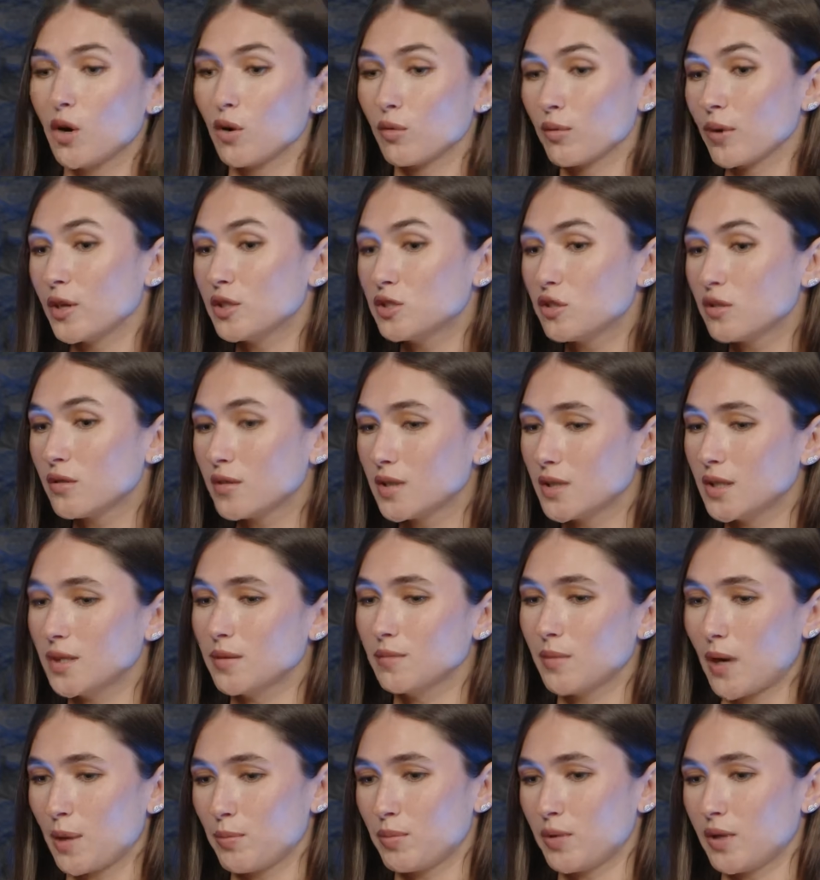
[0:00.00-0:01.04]

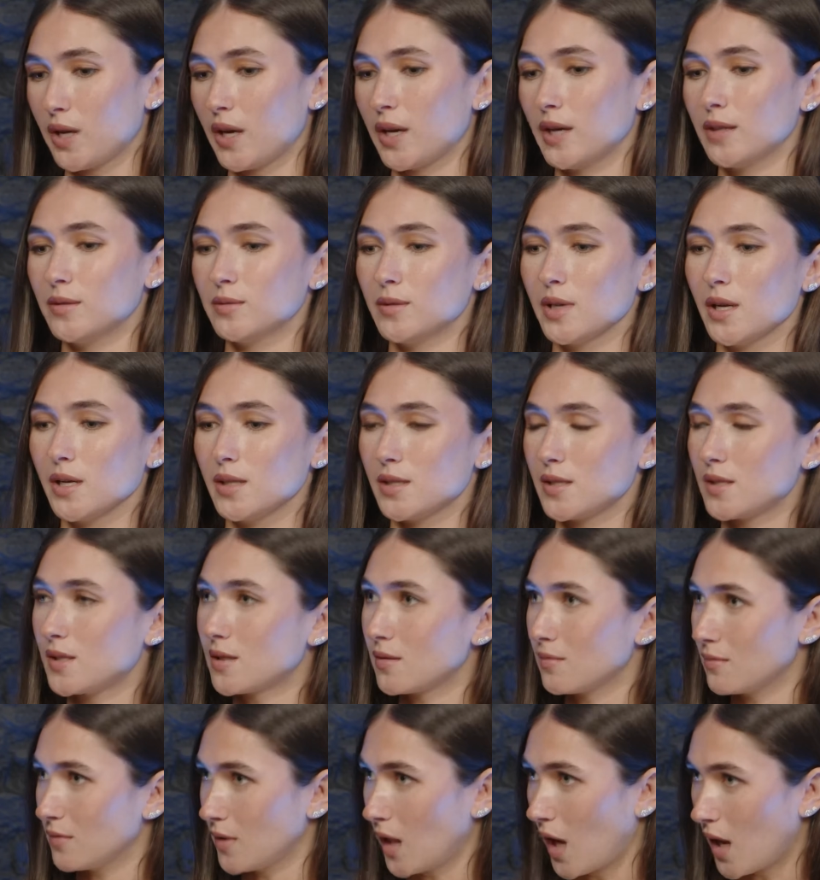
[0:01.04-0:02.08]
Originally, my plan
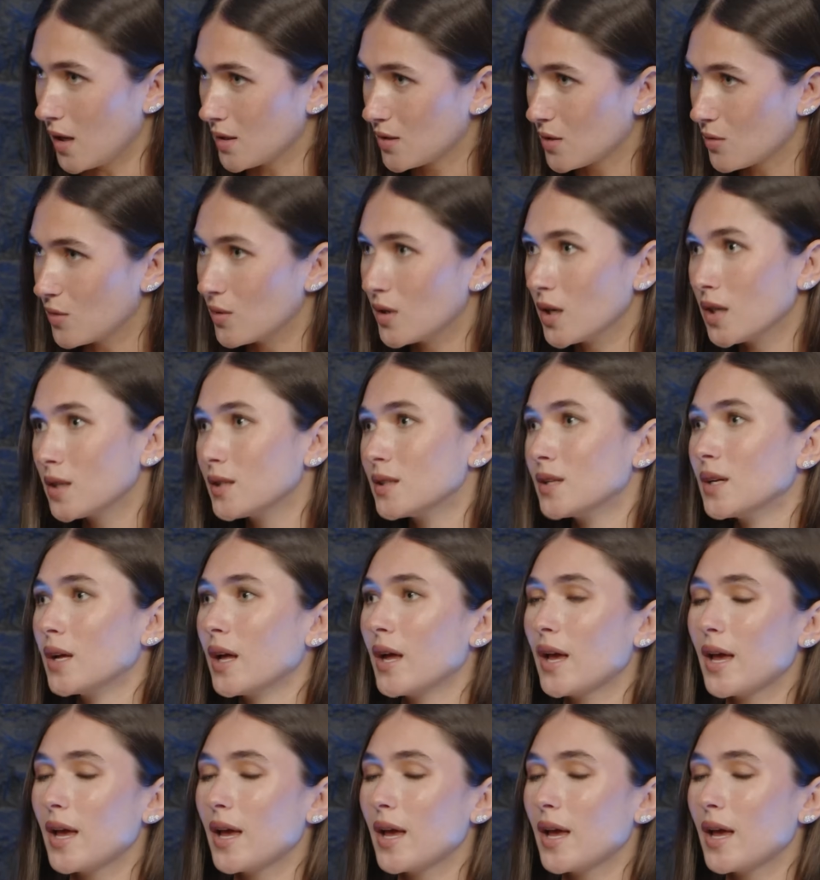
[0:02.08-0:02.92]
was law school,